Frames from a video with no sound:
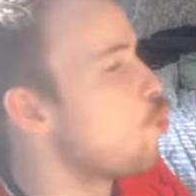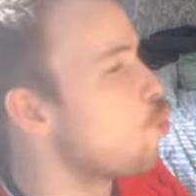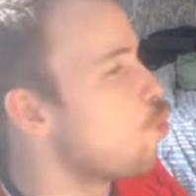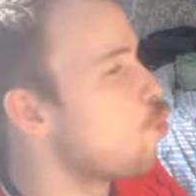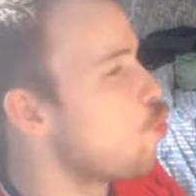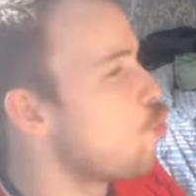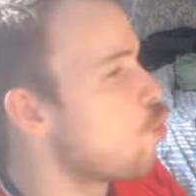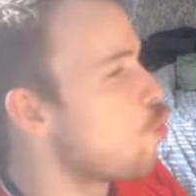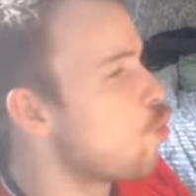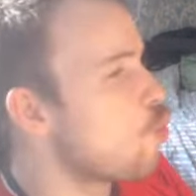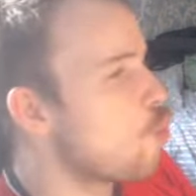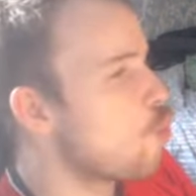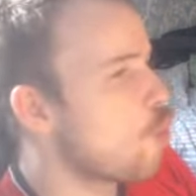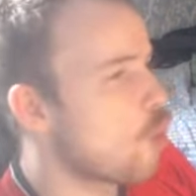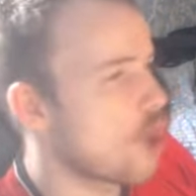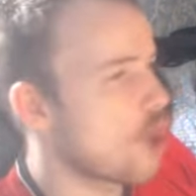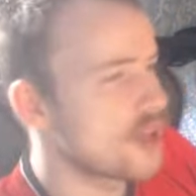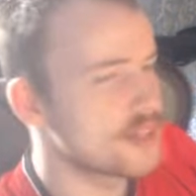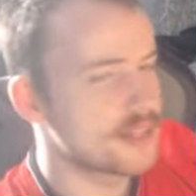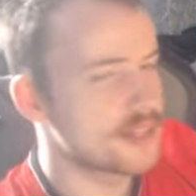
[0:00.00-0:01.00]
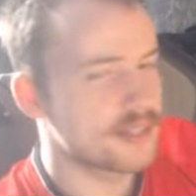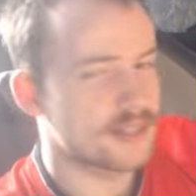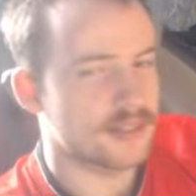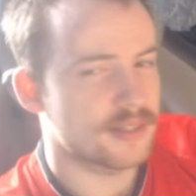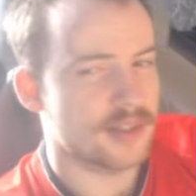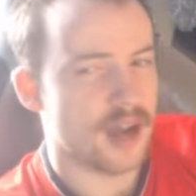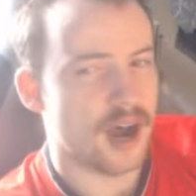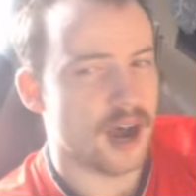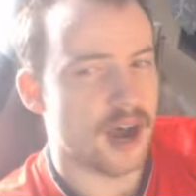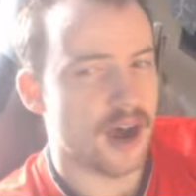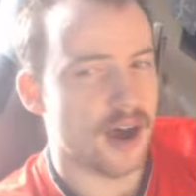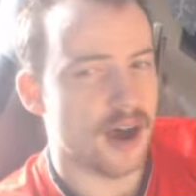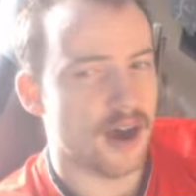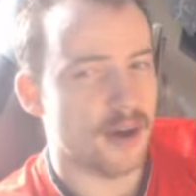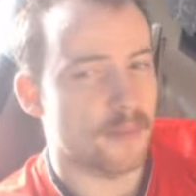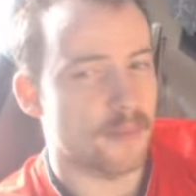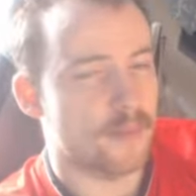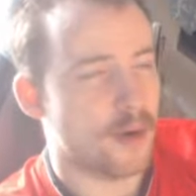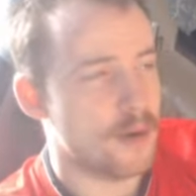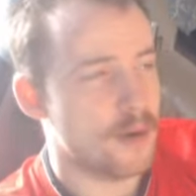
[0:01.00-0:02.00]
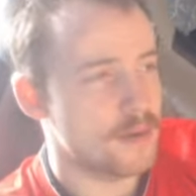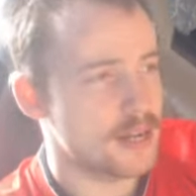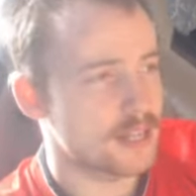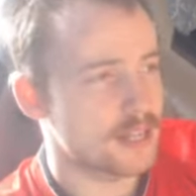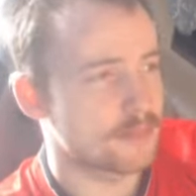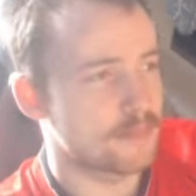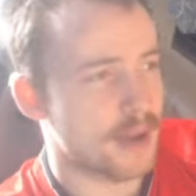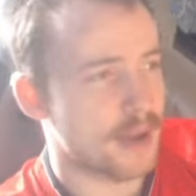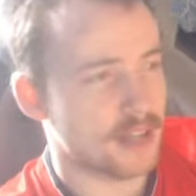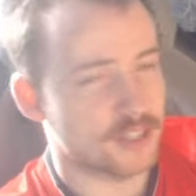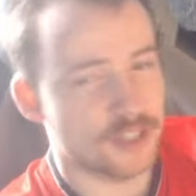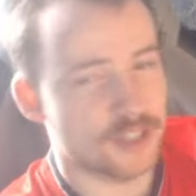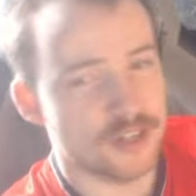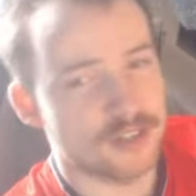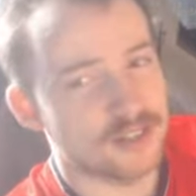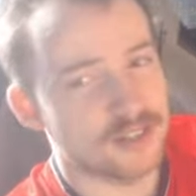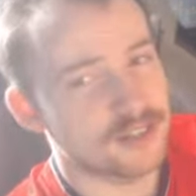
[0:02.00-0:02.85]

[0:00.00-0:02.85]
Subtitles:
1 star. Probably its best use